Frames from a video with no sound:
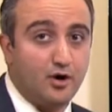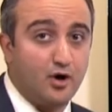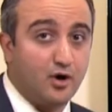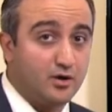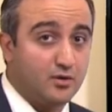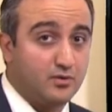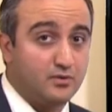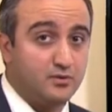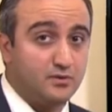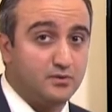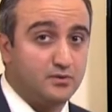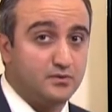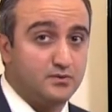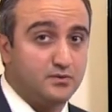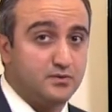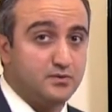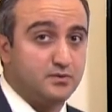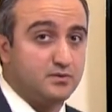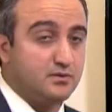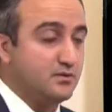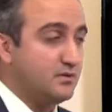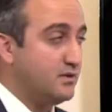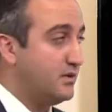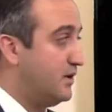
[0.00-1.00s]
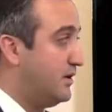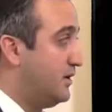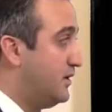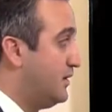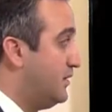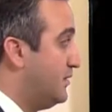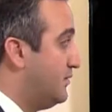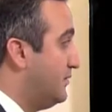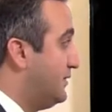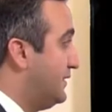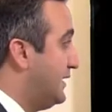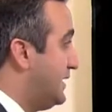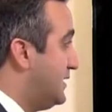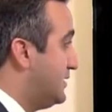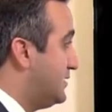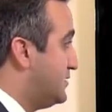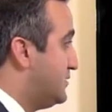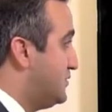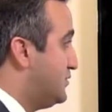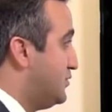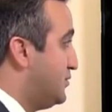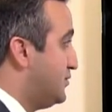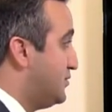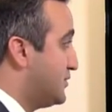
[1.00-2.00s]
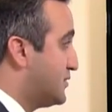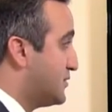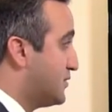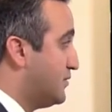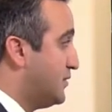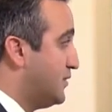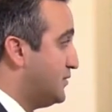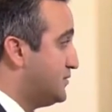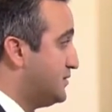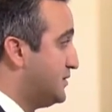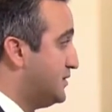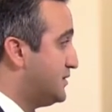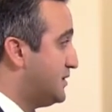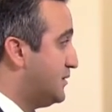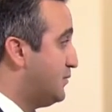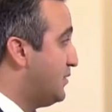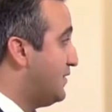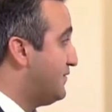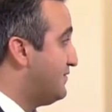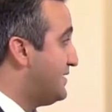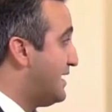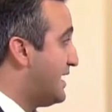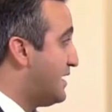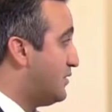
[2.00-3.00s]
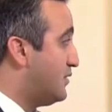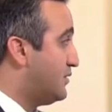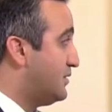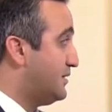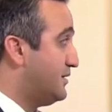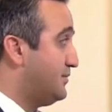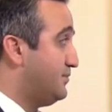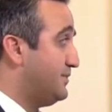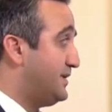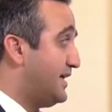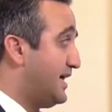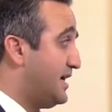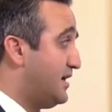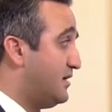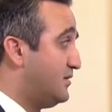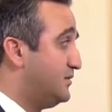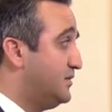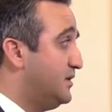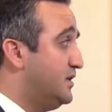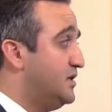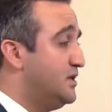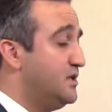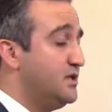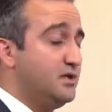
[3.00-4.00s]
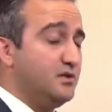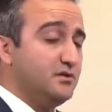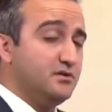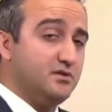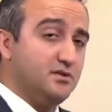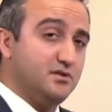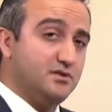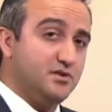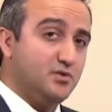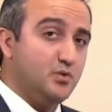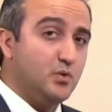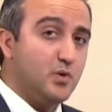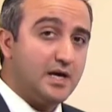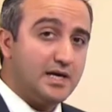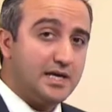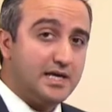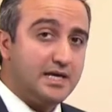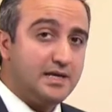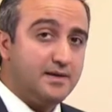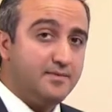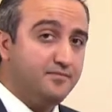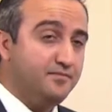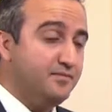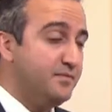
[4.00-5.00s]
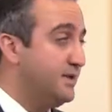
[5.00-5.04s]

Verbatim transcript: articles uh, related to tuberous sclerosis, and we've narrowed them down to 20,